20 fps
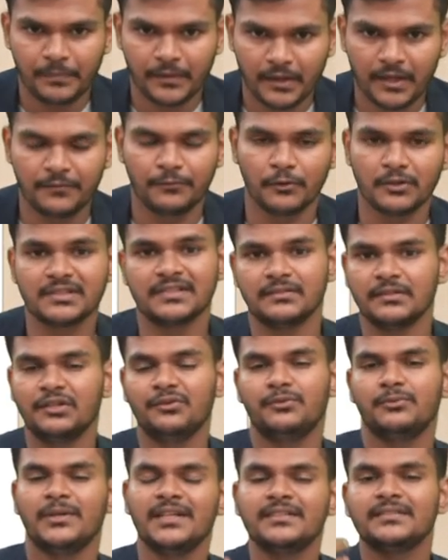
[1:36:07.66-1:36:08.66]
okay, folks,
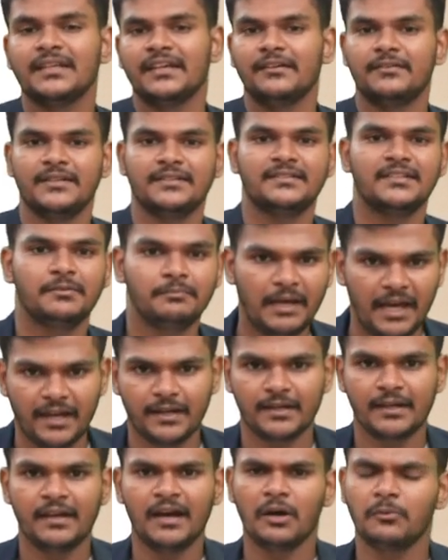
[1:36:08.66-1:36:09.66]
due to its increased demand.
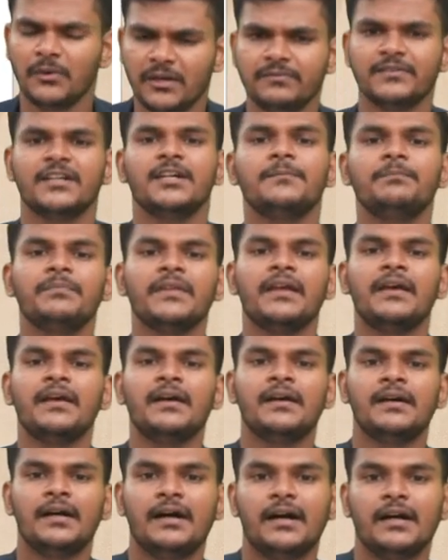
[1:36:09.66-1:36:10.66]
However,
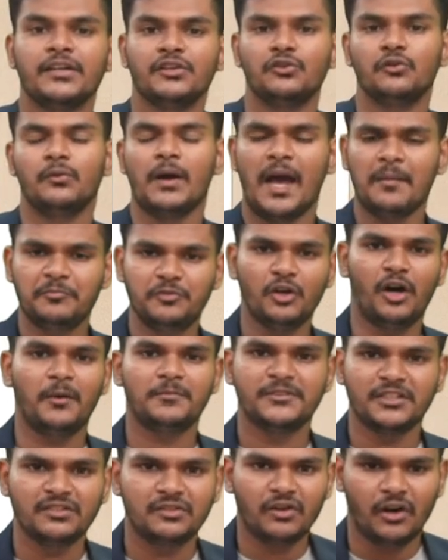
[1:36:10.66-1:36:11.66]

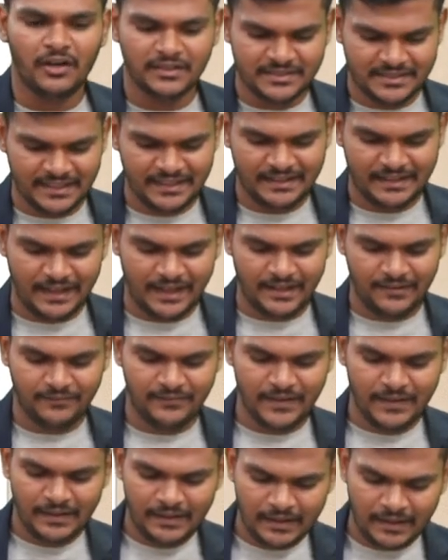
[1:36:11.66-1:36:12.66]
absorption costing
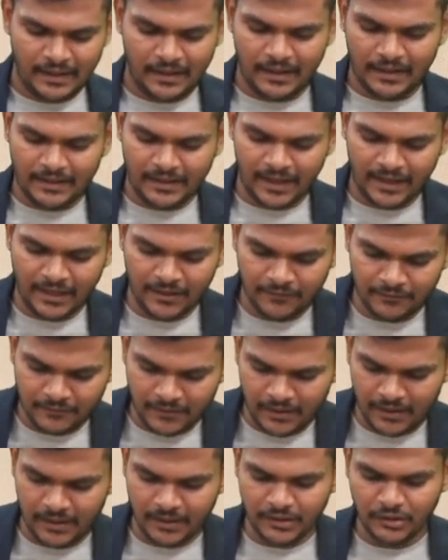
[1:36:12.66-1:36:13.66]

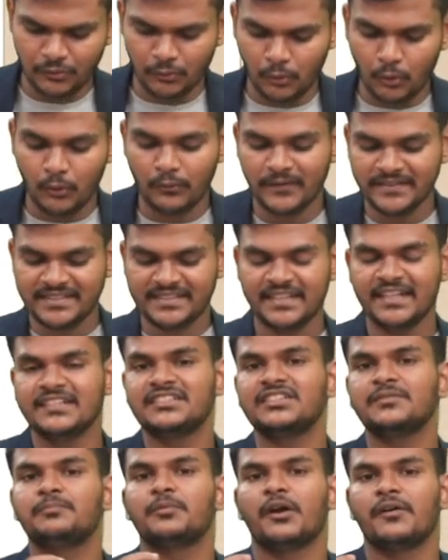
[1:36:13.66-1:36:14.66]

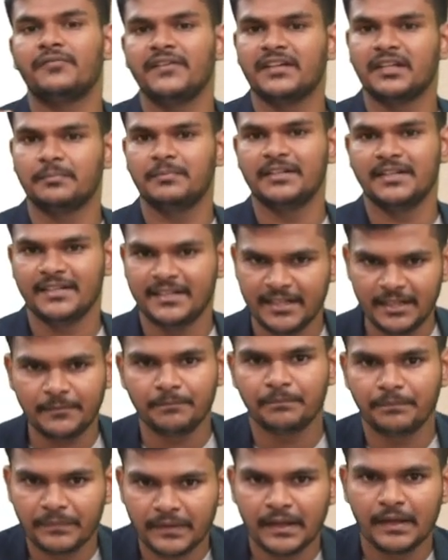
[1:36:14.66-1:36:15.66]
overstates the profitability,
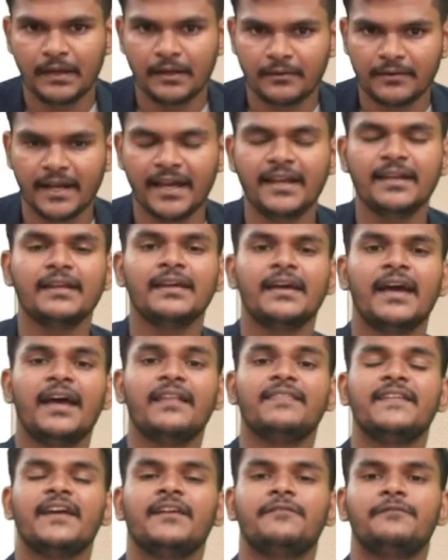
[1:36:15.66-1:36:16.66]
right?
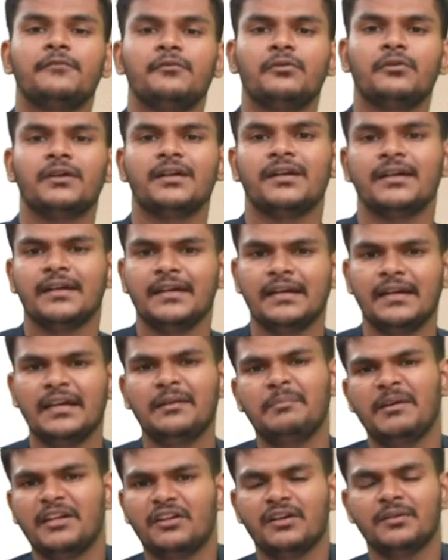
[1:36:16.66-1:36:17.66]
And therefore, it
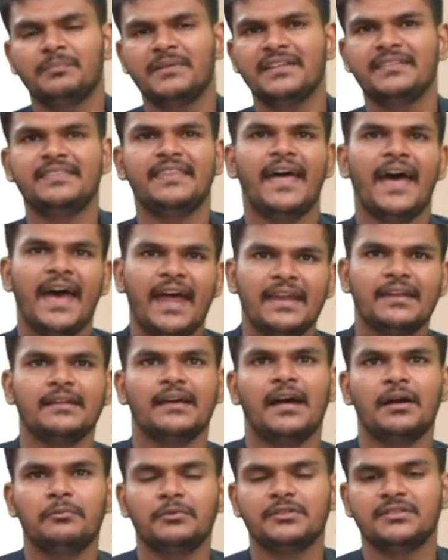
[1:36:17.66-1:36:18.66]
may not be that,
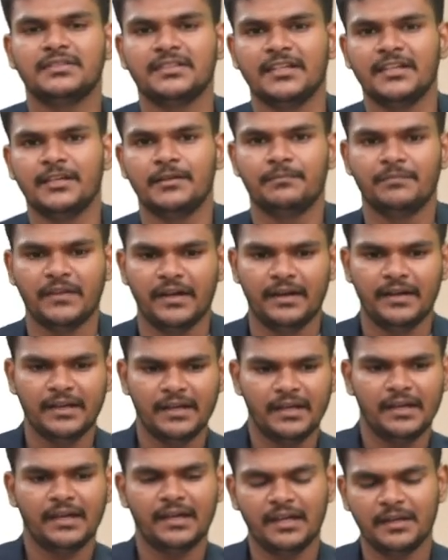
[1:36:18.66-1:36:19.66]
I would say,
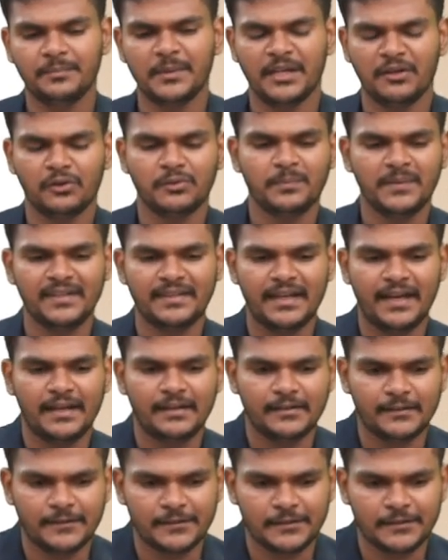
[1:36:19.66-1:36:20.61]
it may not be that,